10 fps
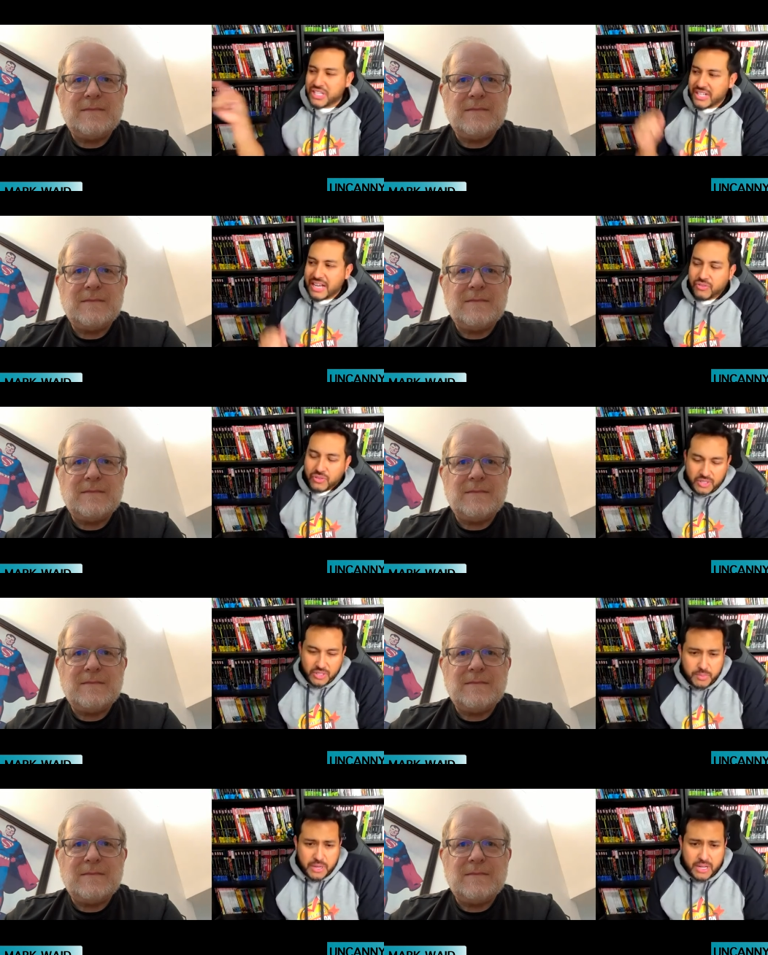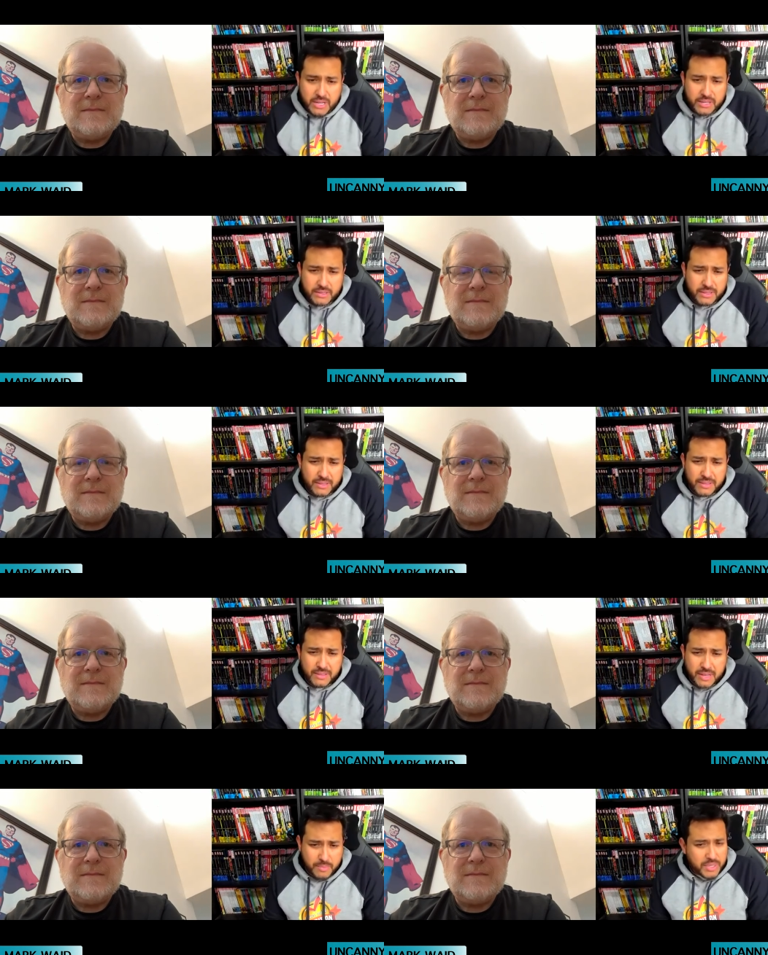Speaker 1: out to these uh,
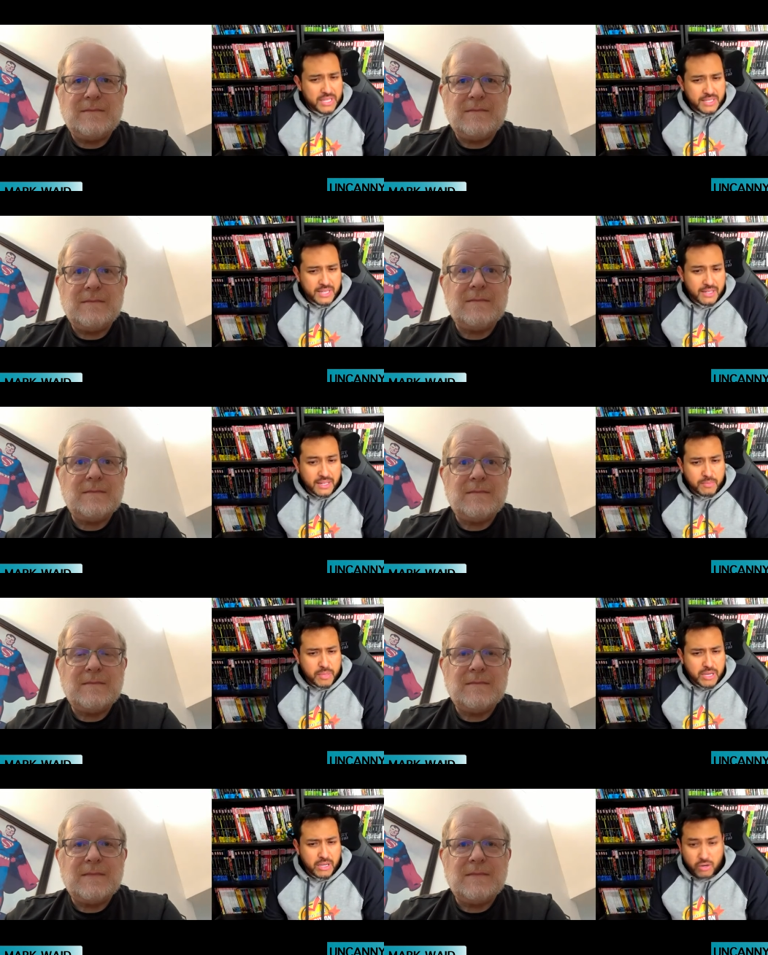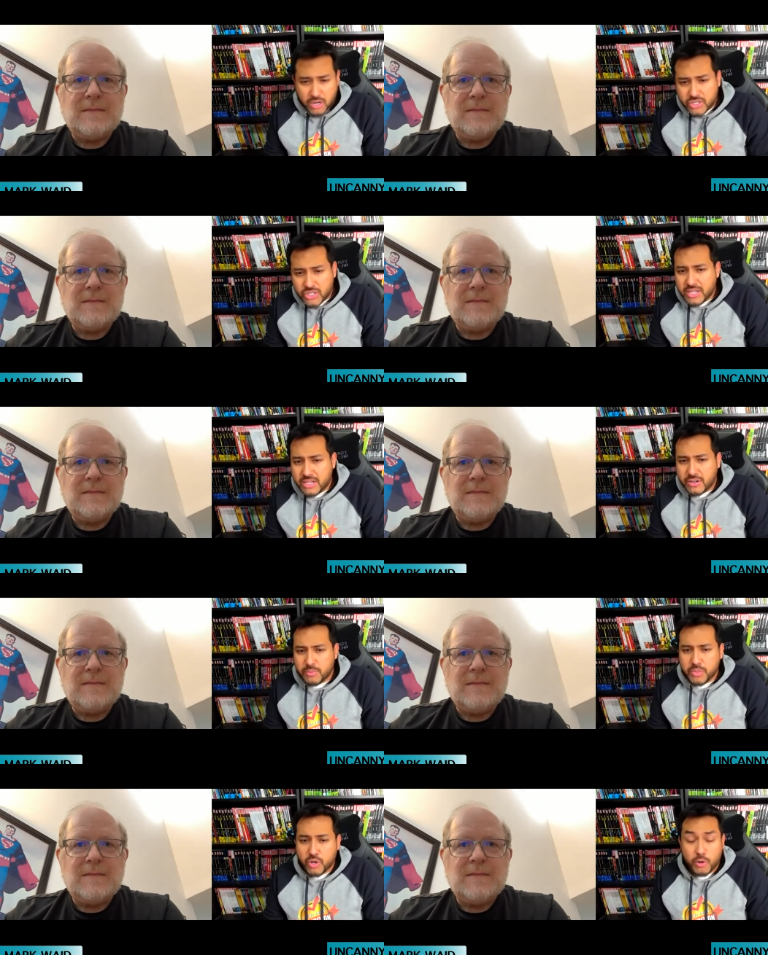companies then, like uh, CrossGen
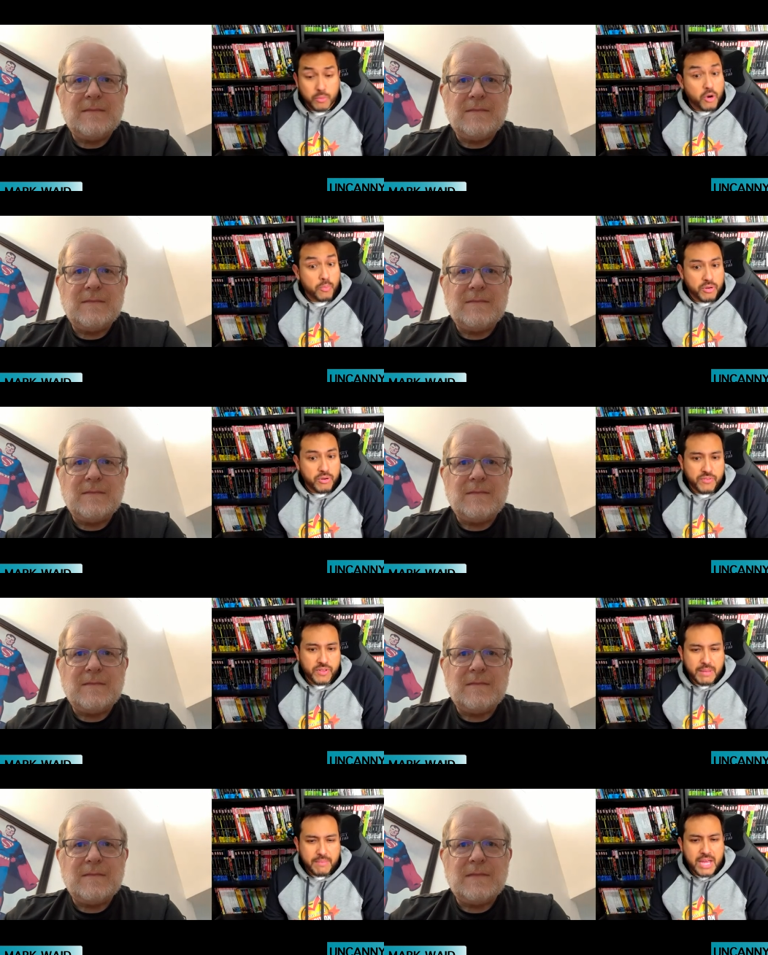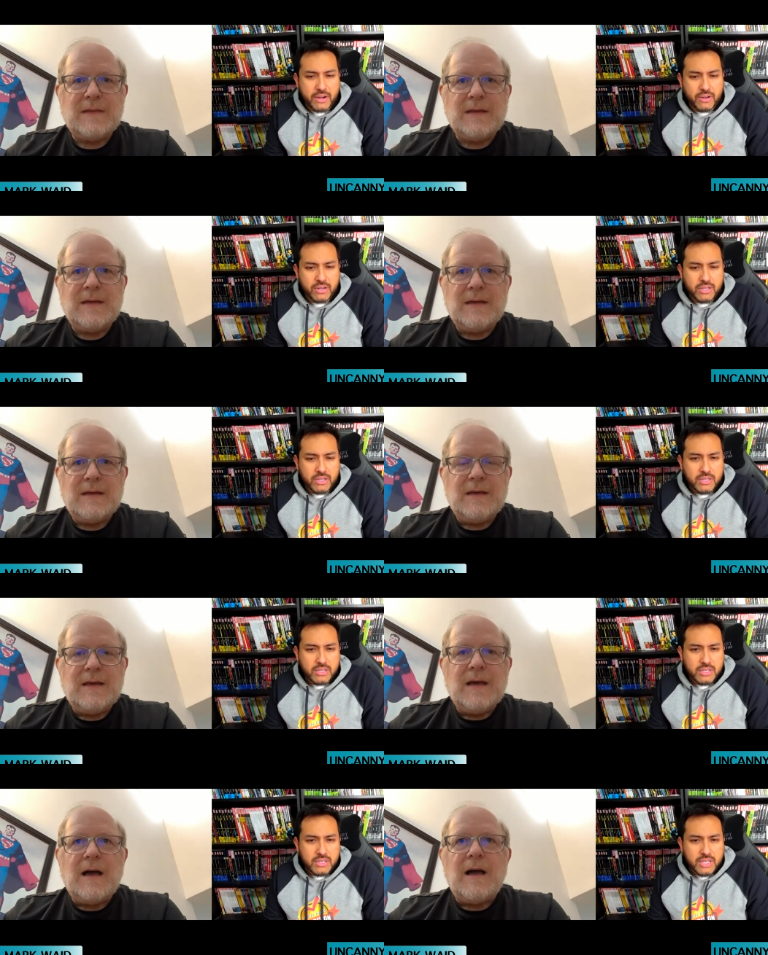or, or, or Boom for that matter?
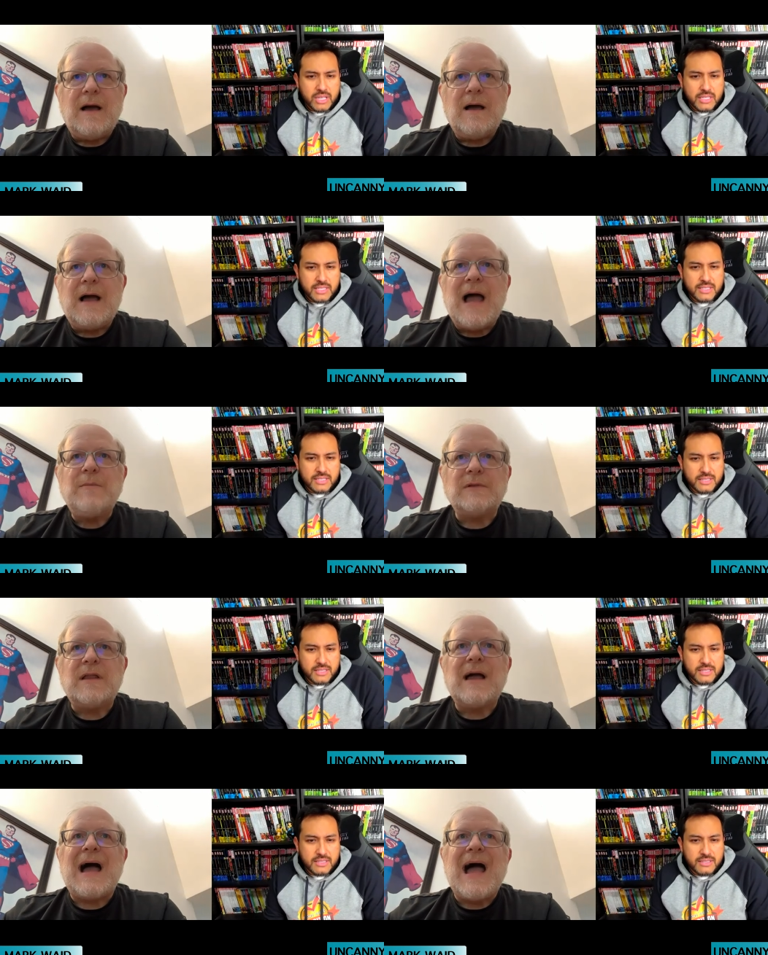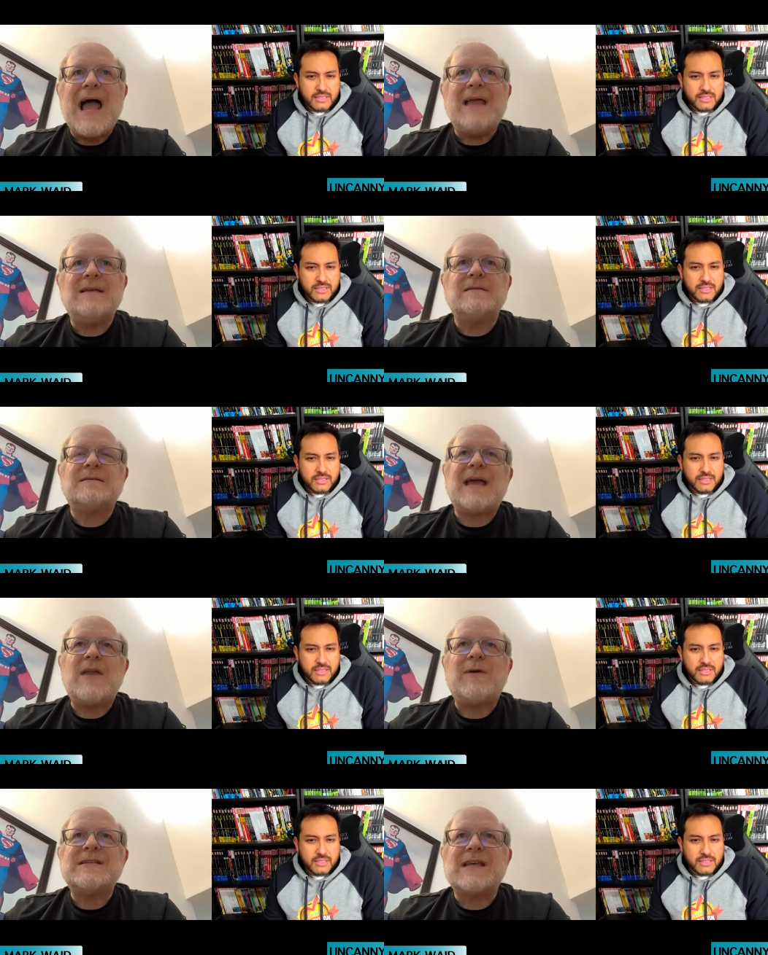
Speaker 2: Uh, I'm, I,
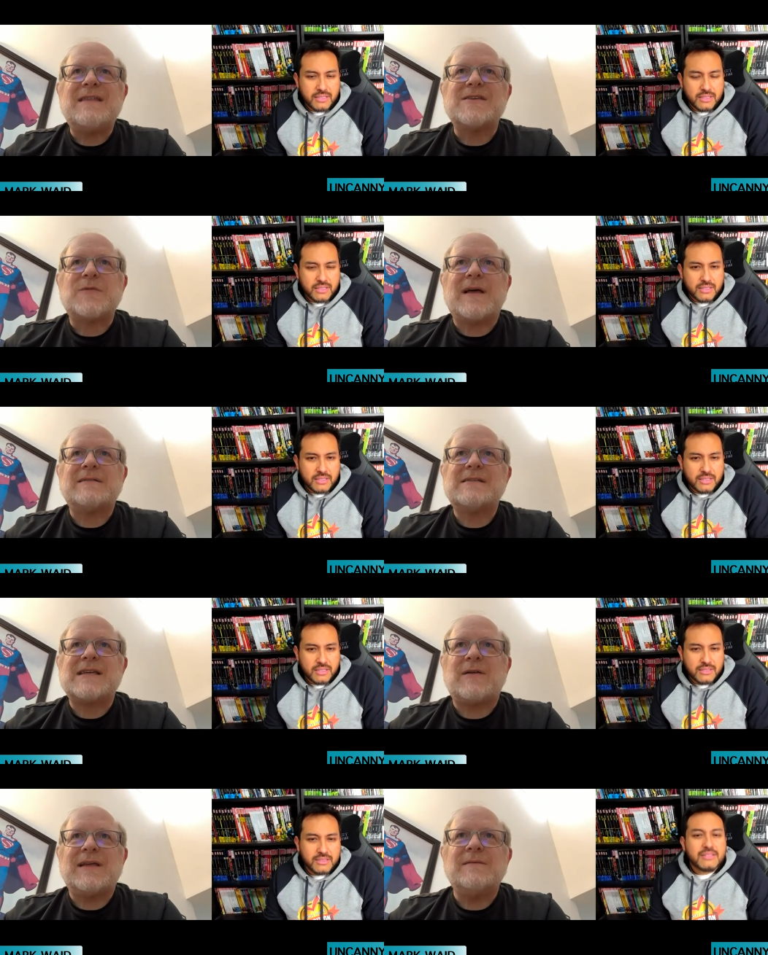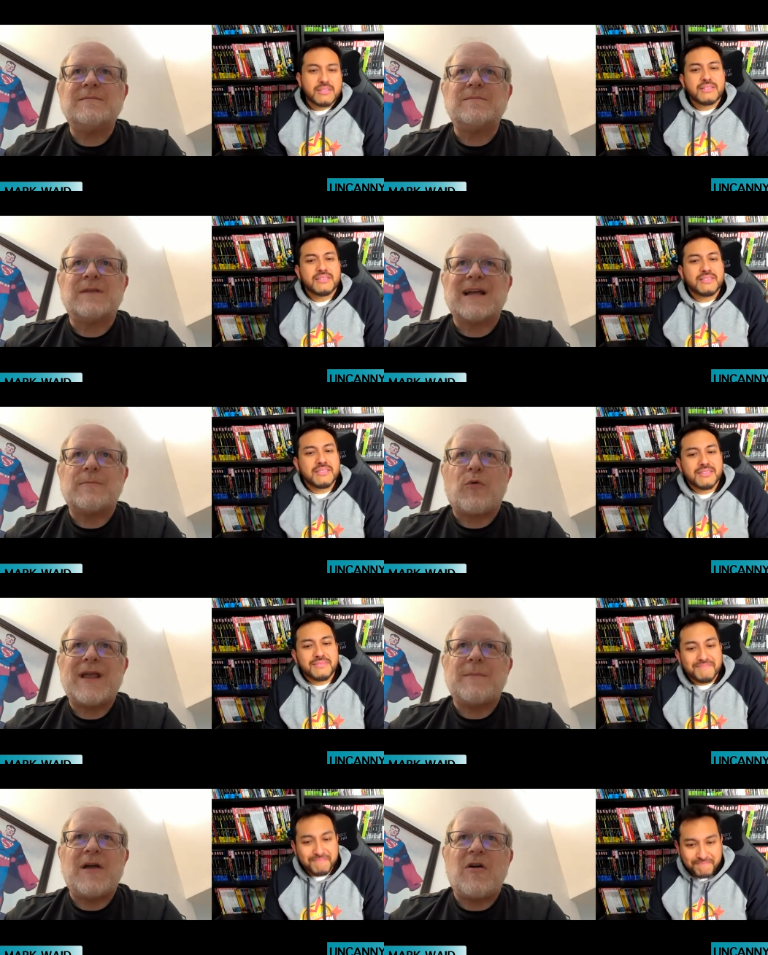how do I say this without sounding like I'm
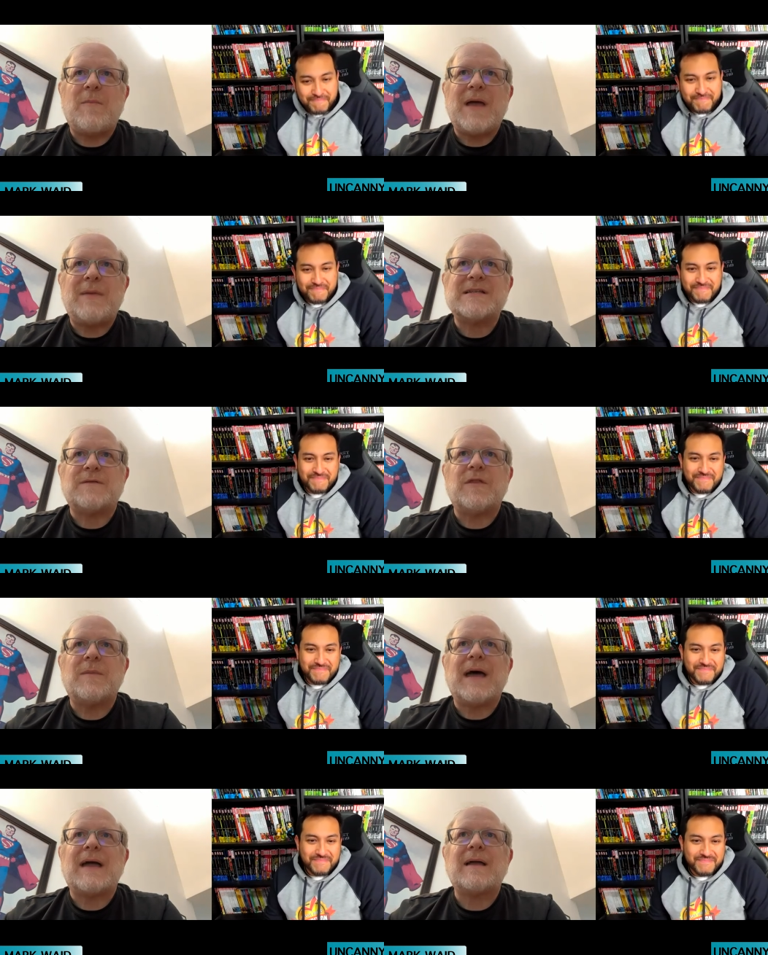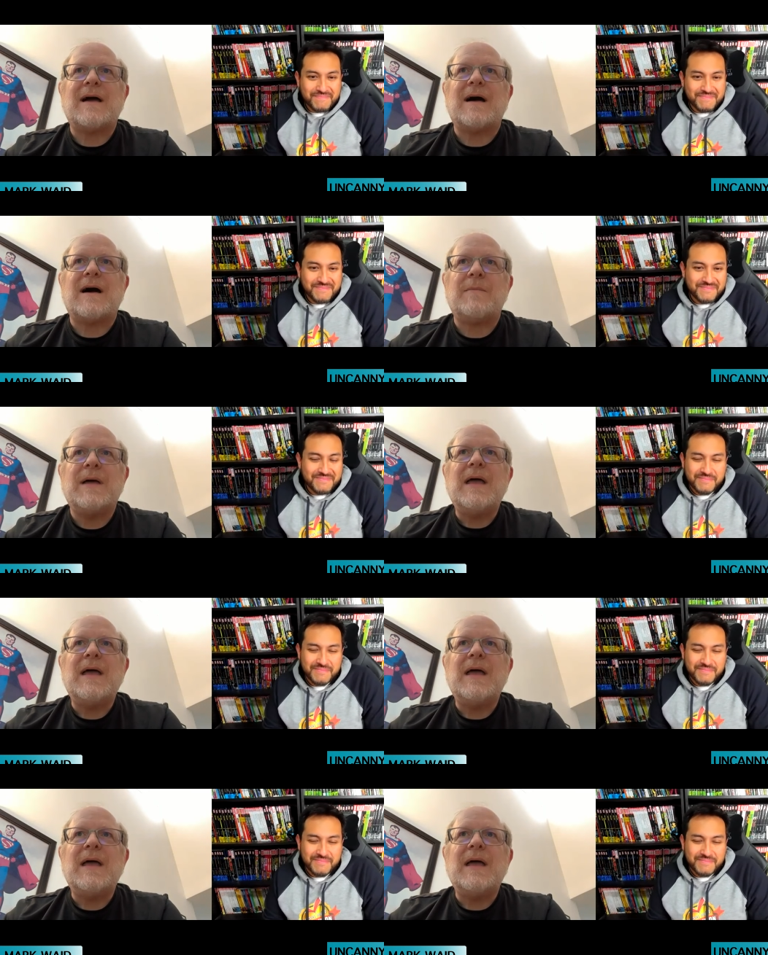breaking my arm, patting myself on the back? Um,